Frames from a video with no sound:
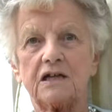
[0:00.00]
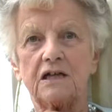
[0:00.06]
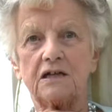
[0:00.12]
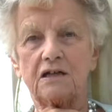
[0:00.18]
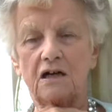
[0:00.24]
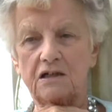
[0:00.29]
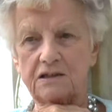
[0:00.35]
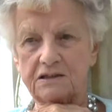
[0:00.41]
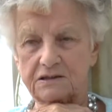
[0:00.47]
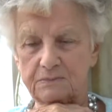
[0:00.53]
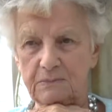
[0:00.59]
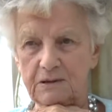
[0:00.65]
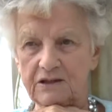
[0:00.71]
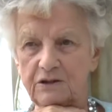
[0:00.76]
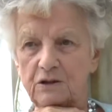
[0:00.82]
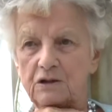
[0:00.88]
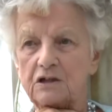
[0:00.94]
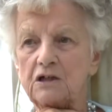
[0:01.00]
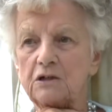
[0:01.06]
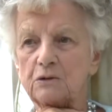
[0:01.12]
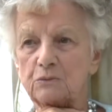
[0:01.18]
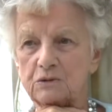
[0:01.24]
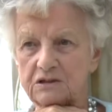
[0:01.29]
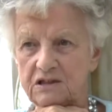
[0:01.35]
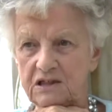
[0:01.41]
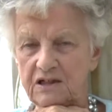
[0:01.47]
his mother
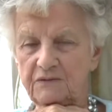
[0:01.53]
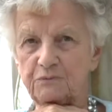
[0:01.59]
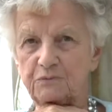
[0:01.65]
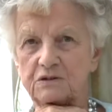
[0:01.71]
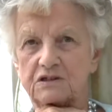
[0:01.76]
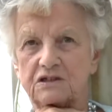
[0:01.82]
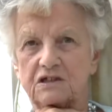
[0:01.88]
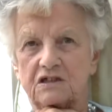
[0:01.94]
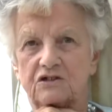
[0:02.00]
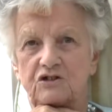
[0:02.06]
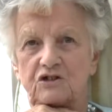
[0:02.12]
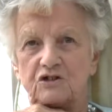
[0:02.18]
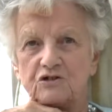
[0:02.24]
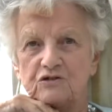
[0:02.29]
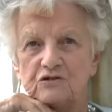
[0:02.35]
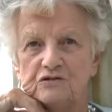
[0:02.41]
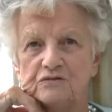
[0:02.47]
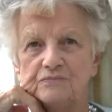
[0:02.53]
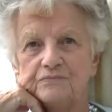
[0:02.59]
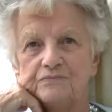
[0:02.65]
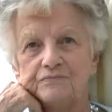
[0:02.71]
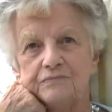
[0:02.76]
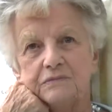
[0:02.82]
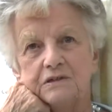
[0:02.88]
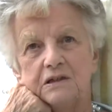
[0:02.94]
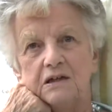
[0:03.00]
was left with 6 children,
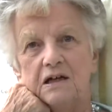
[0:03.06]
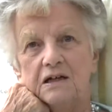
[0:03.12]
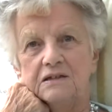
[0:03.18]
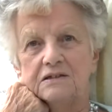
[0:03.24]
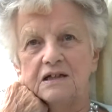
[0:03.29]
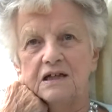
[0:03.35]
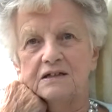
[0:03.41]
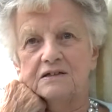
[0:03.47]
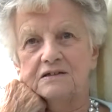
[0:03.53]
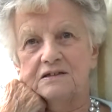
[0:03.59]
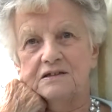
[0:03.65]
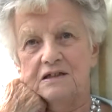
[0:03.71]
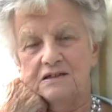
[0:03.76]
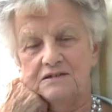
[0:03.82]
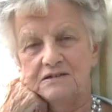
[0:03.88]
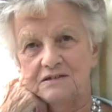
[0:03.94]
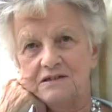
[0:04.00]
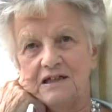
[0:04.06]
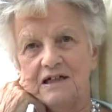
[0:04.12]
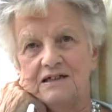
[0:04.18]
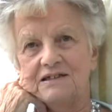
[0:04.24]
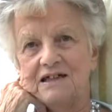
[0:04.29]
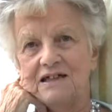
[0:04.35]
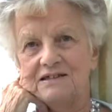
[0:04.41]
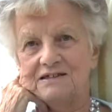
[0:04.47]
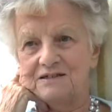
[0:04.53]
and
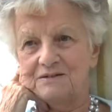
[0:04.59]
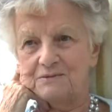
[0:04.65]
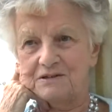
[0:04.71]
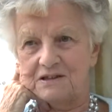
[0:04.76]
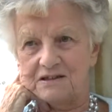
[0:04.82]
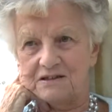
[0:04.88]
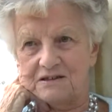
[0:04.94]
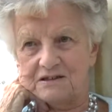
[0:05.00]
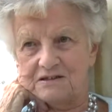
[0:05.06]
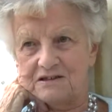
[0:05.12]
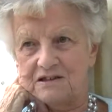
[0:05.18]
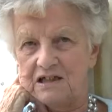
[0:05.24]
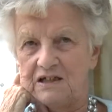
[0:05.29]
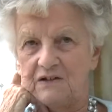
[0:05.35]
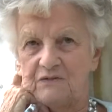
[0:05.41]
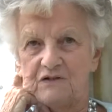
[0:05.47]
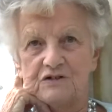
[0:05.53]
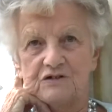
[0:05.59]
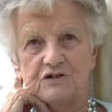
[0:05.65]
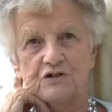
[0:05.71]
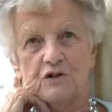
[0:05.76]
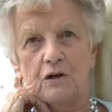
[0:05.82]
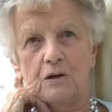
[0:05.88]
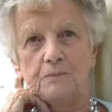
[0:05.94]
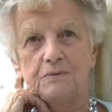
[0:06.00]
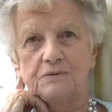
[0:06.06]
dad had to leave his
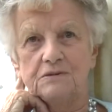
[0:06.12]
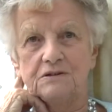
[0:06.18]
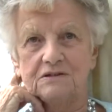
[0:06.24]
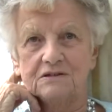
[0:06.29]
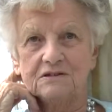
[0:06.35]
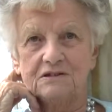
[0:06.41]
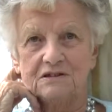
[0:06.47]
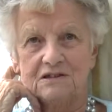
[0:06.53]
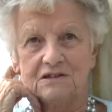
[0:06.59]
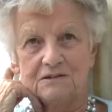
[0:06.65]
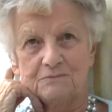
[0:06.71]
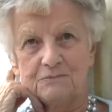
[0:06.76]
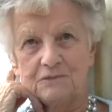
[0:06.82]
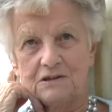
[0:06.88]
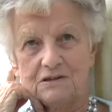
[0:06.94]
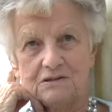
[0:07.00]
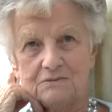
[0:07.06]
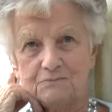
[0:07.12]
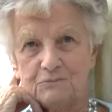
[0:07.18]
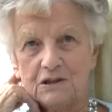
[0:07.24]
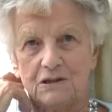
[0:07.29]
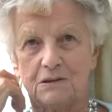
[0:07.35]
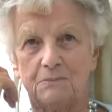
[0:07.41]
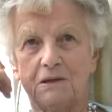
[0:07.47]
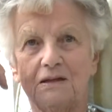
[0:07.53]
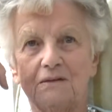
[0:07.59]
job and
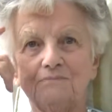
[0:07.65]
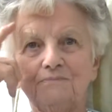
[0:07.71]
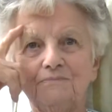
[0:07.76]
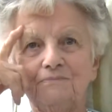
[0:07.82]
bring them up.